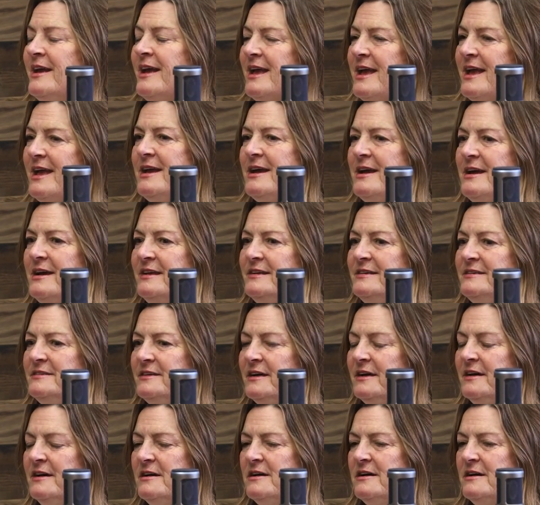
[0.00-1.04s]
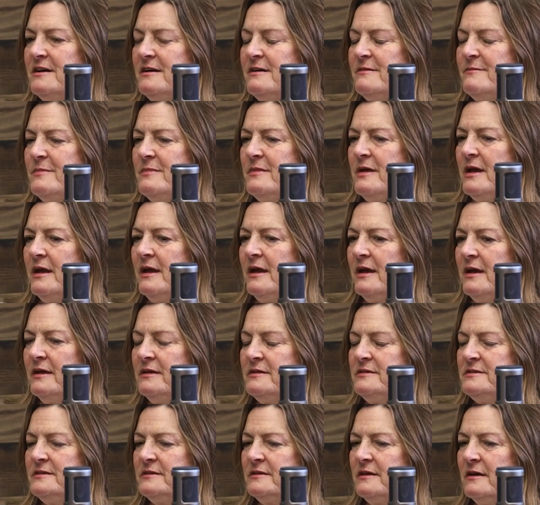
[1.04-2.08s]
And
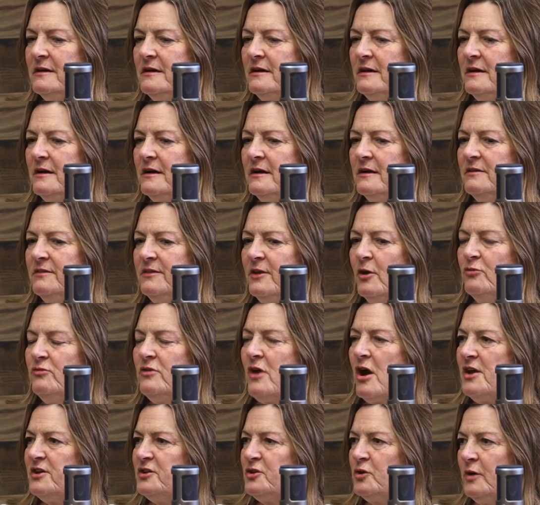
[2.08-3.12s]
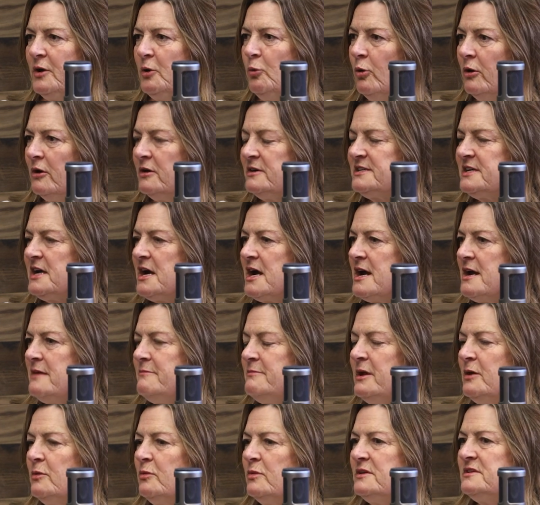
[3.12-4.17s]
though not during wartime,
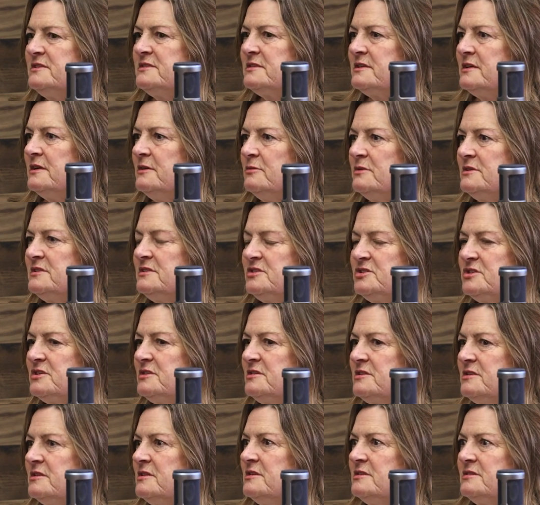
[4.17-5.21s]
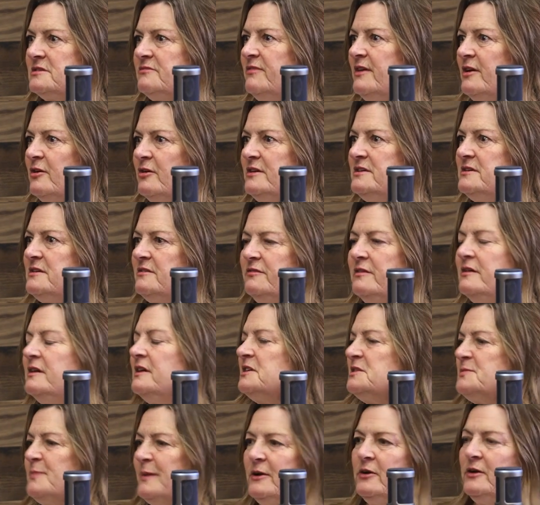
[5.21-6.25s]
it was just this very different
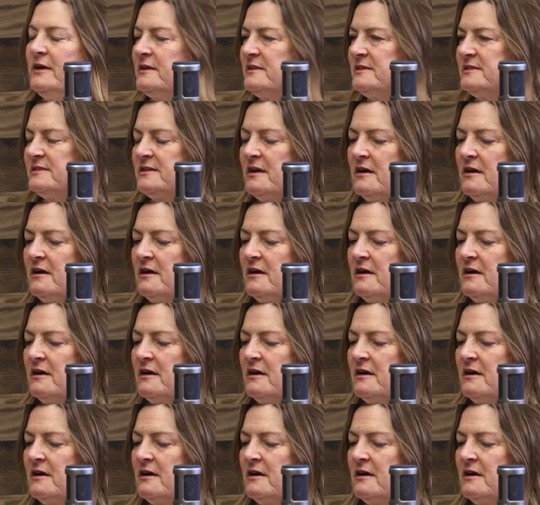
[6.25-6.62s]
experience.